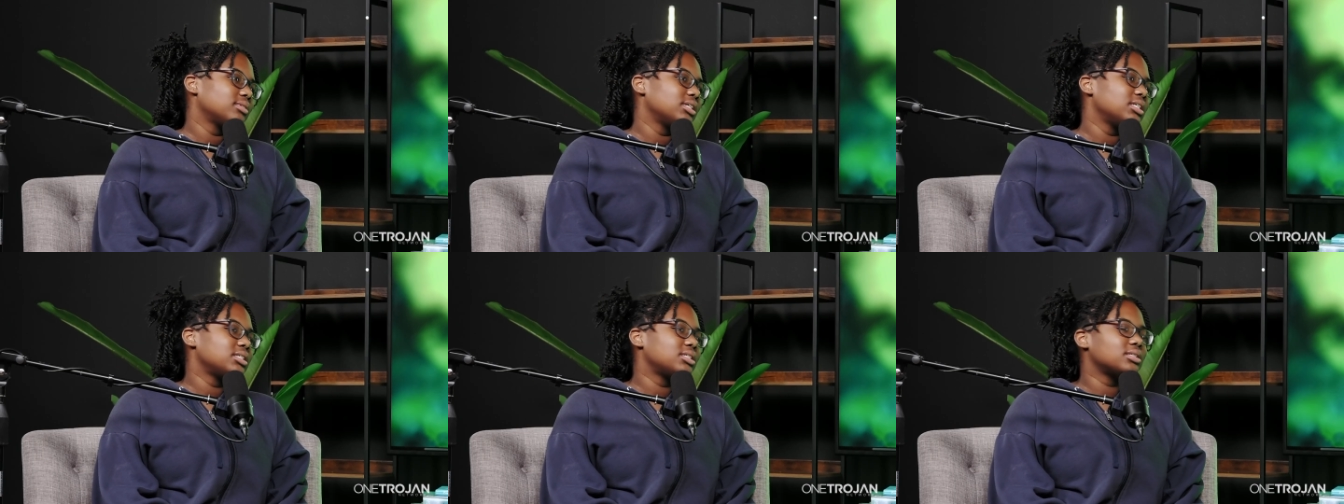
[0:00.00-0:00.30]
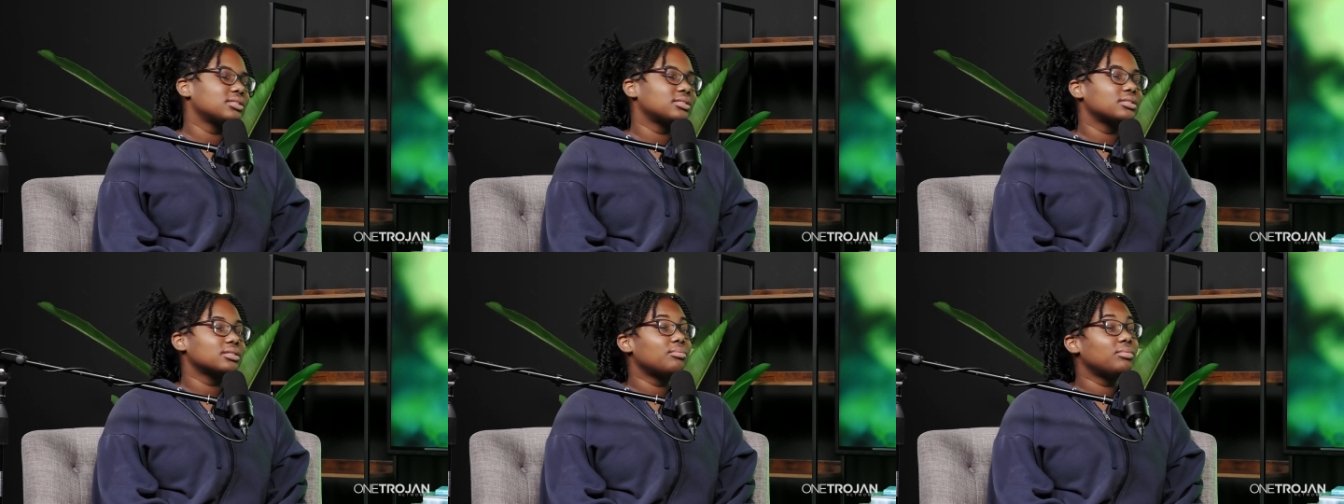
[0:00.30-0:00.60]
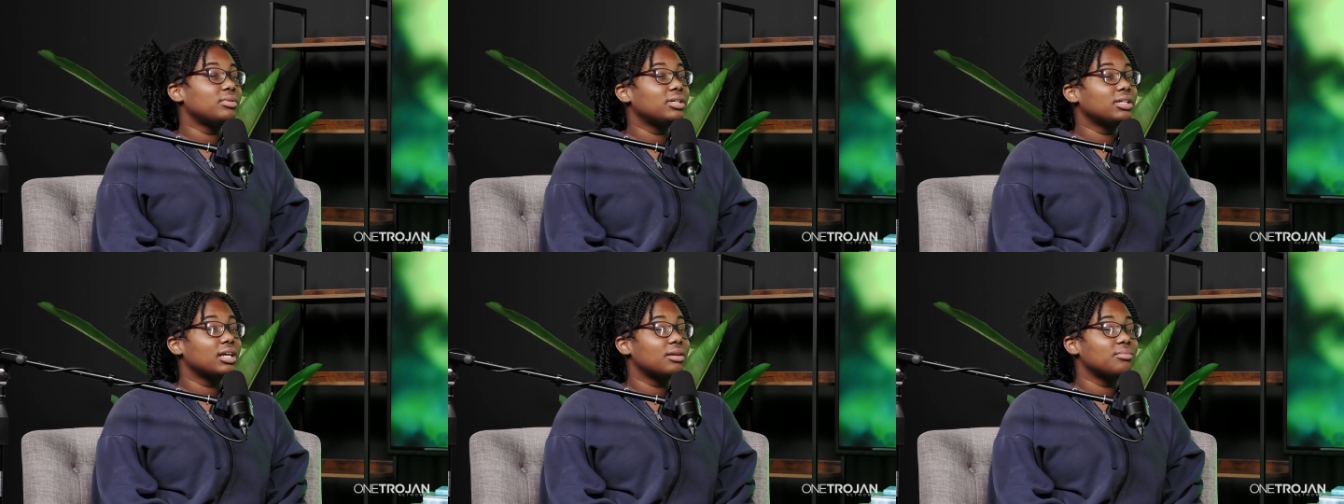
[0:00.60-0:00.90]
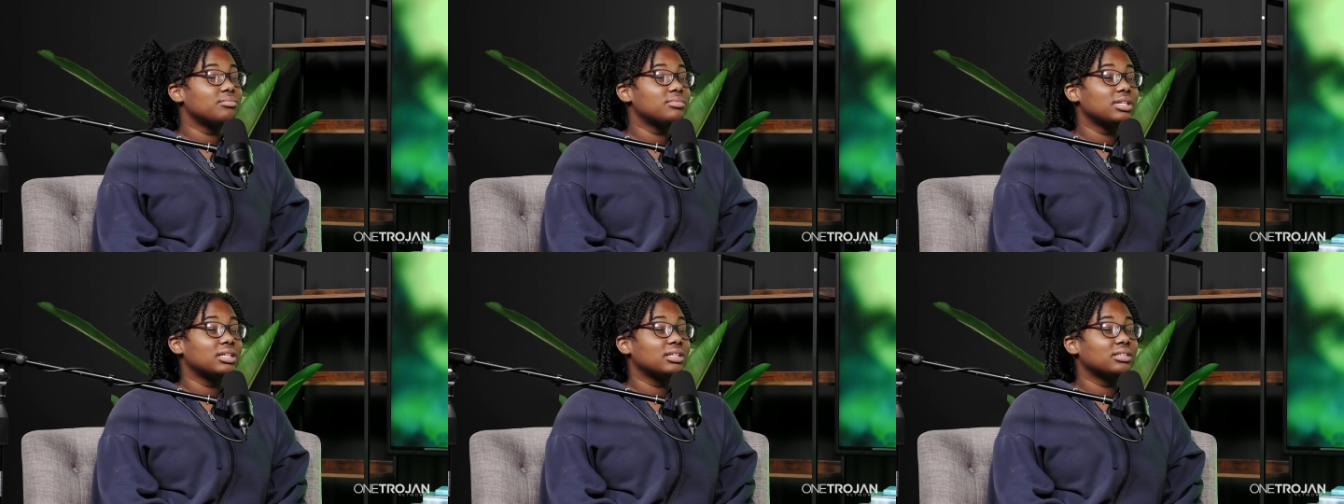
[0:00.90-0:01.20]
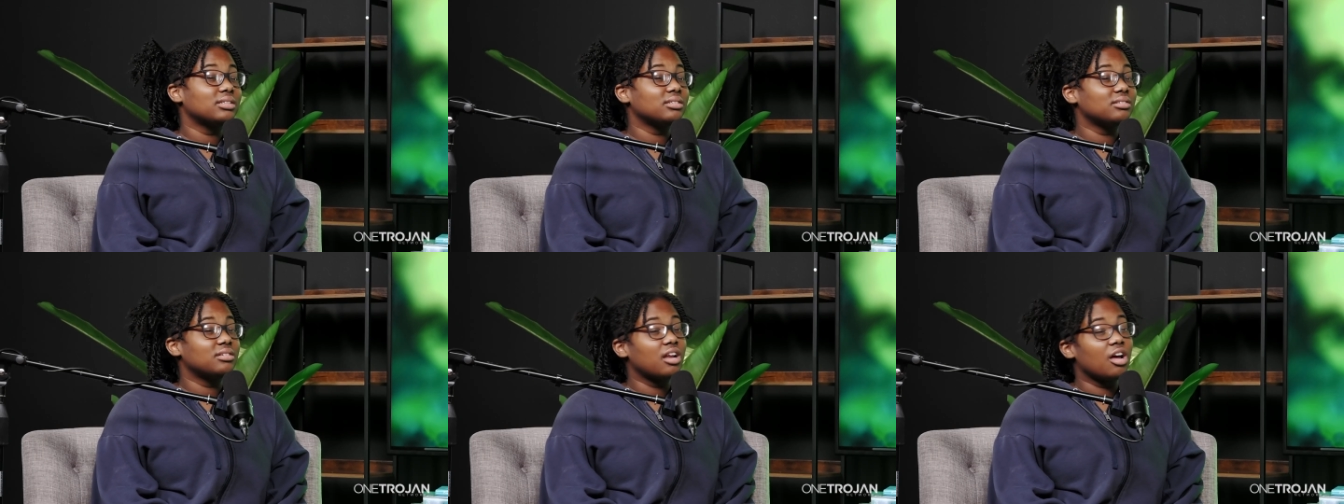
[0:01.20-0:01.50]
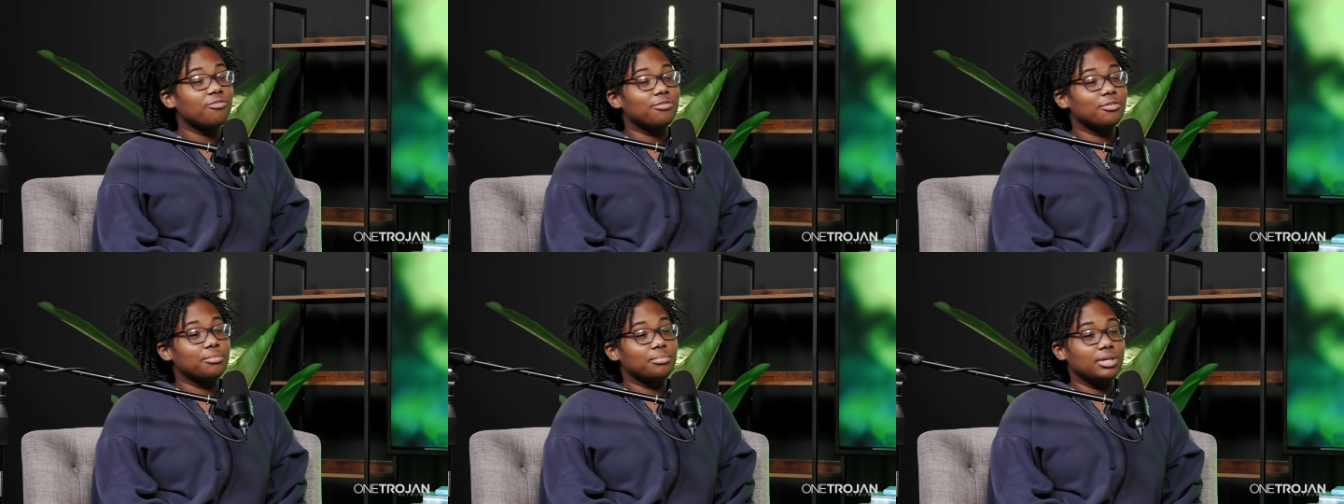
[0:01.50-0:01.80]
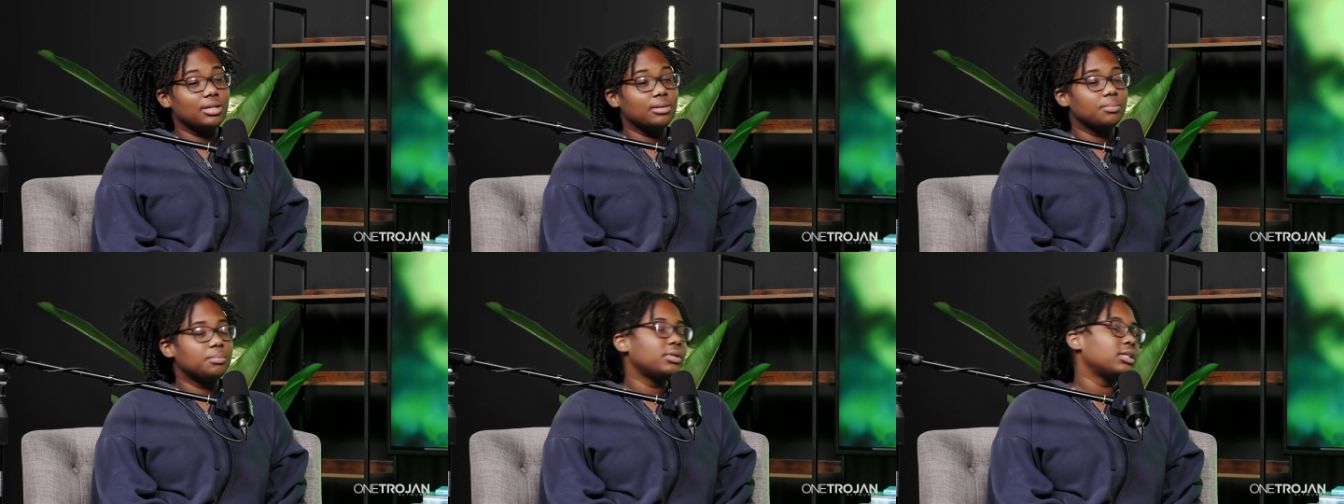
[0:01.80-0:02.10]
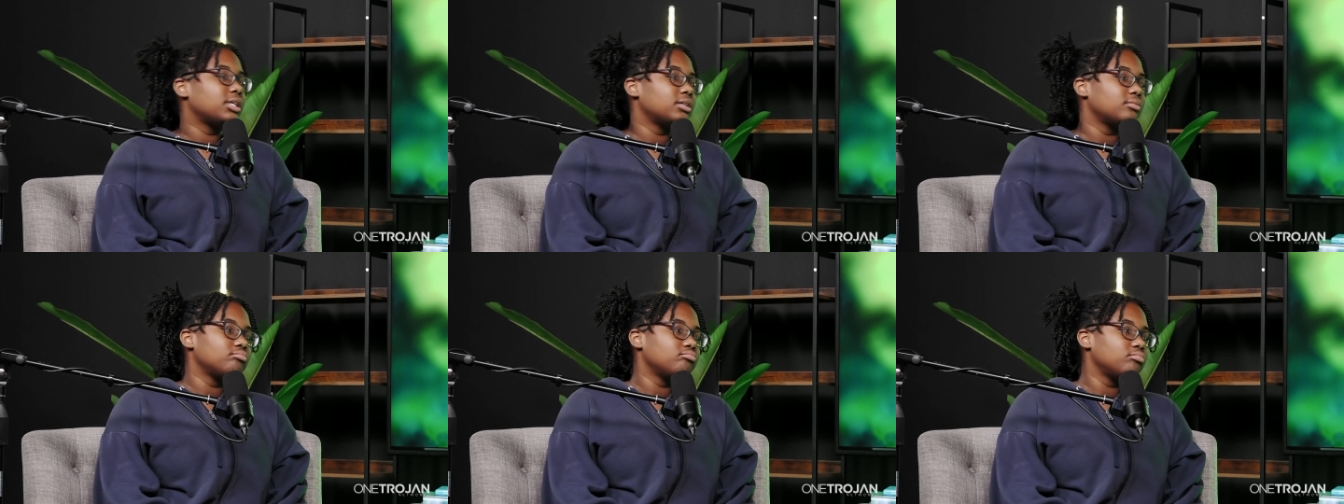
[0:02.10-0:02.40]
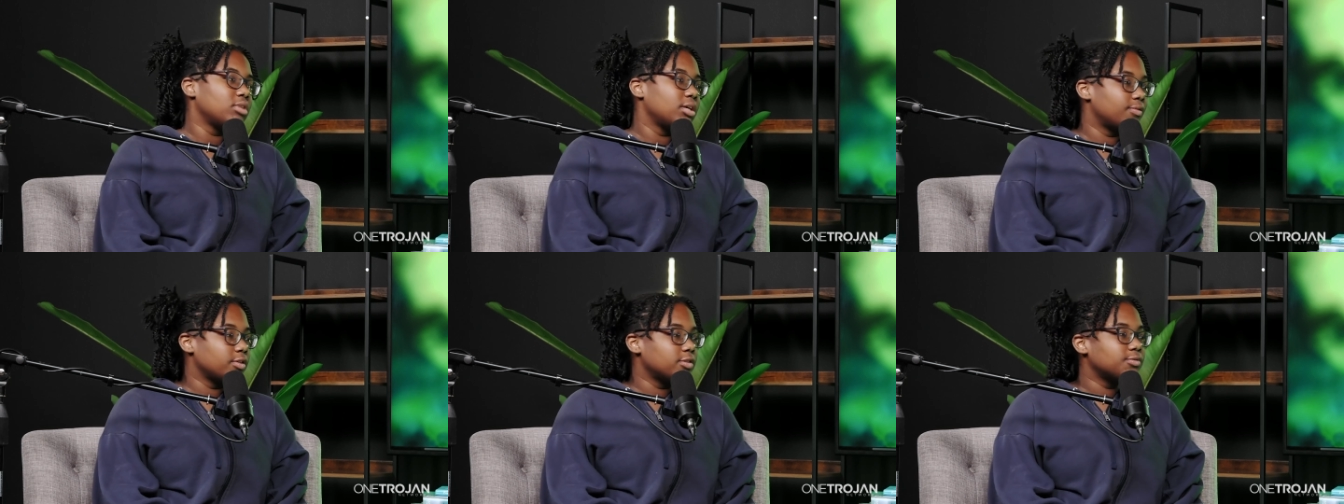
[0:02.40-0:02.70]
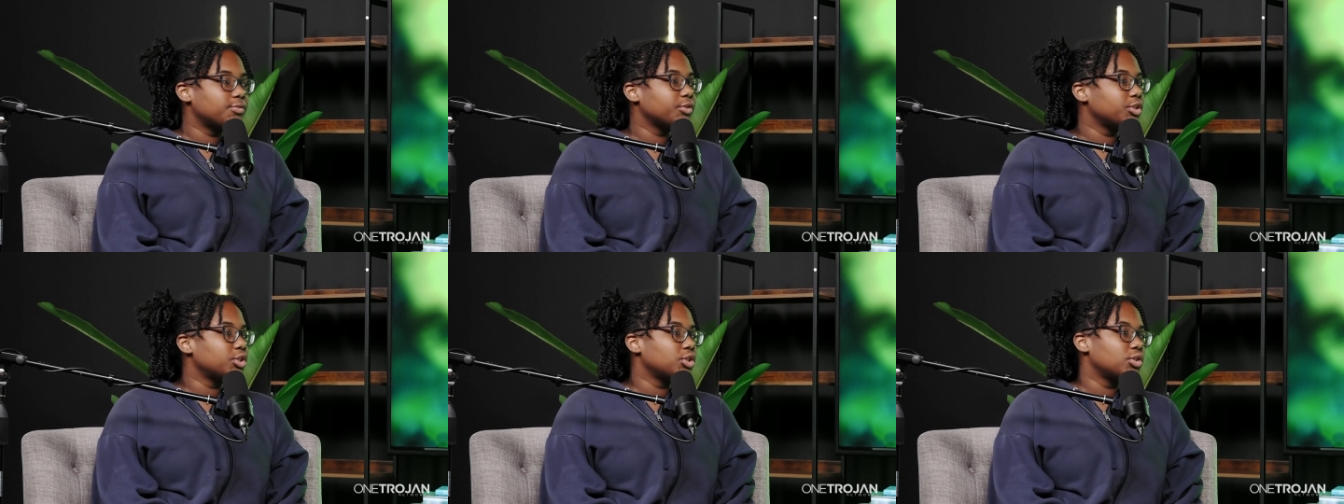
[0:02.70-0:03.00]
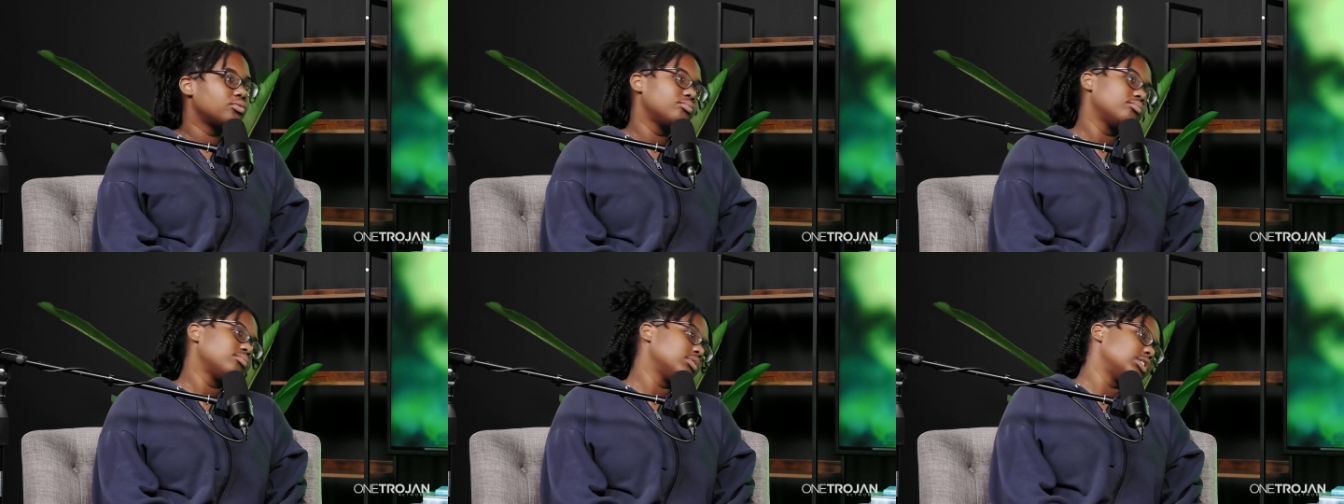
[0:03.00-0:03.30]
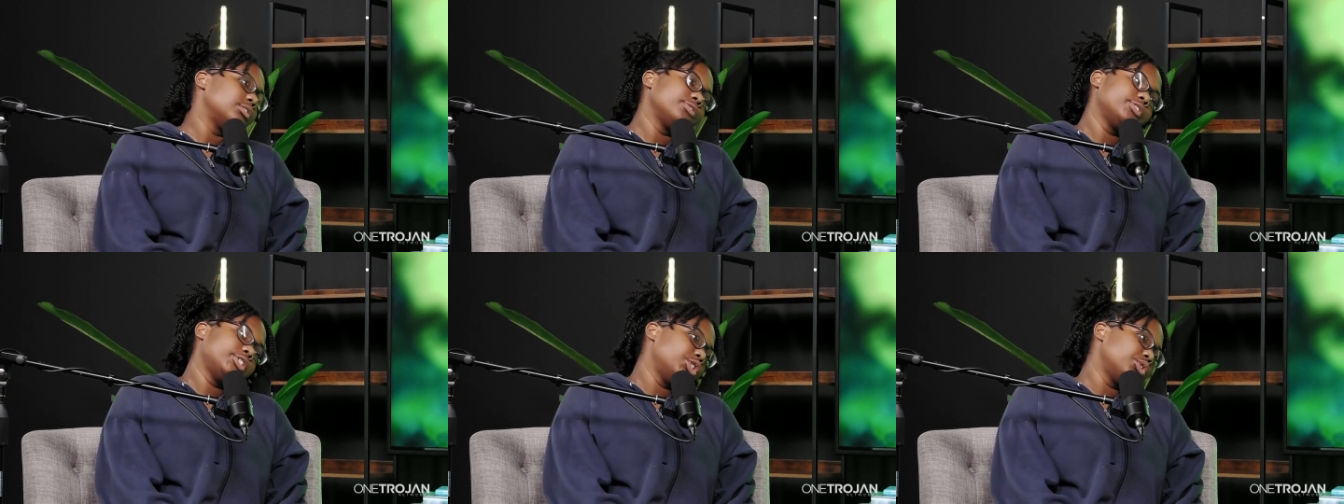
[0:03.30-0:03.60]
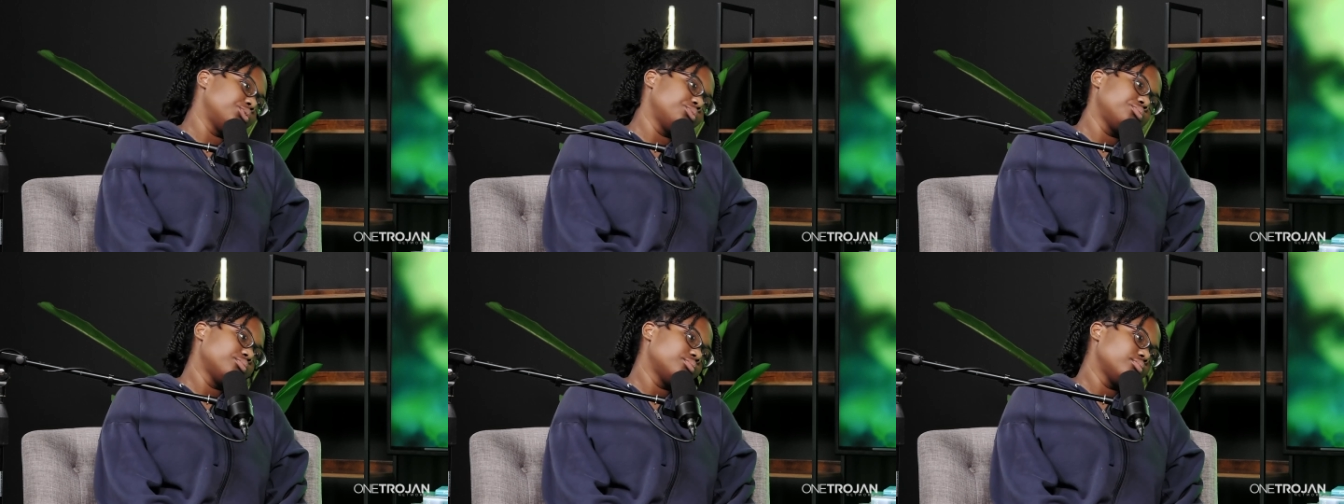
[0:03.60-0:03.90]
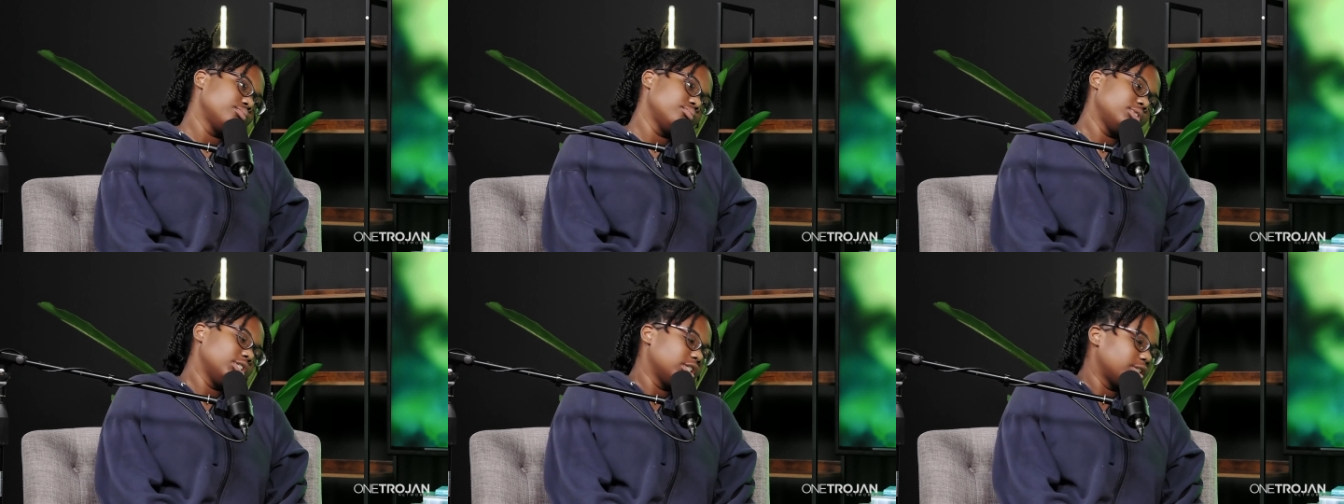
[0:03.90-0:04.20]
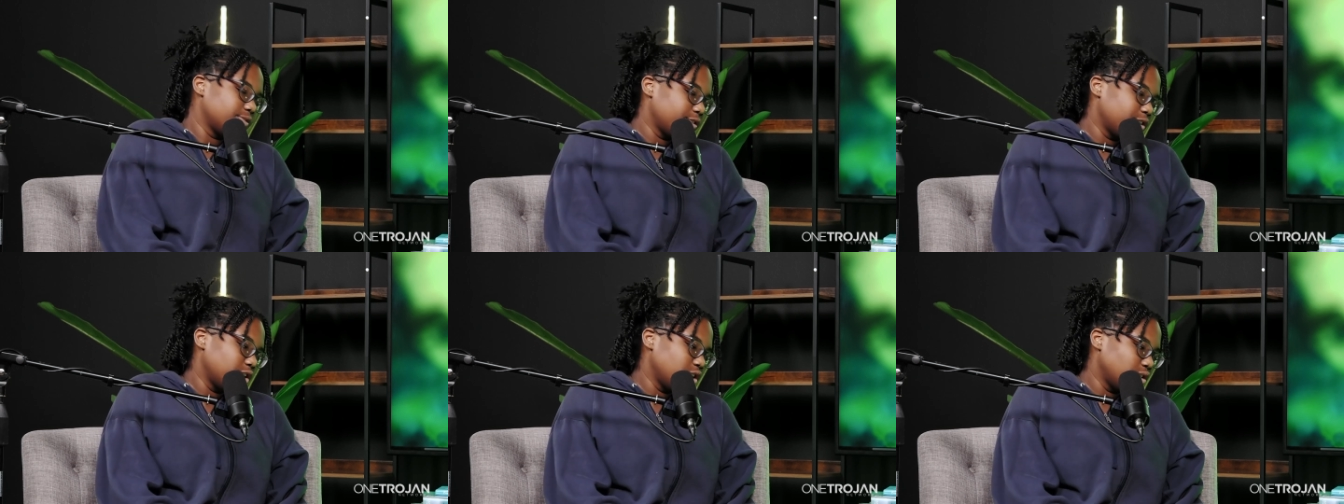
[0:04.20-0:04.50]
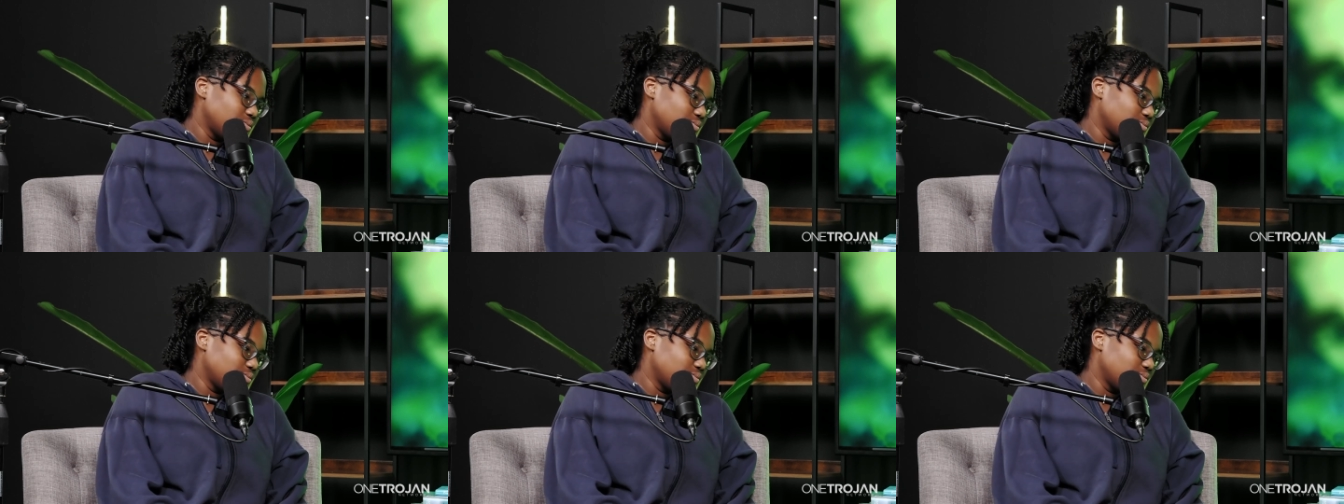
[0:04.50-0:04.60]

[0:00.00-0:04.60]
It's just I'm looking at them be like, not for me, but if it's for you, it's for you. It's yeah, that's you.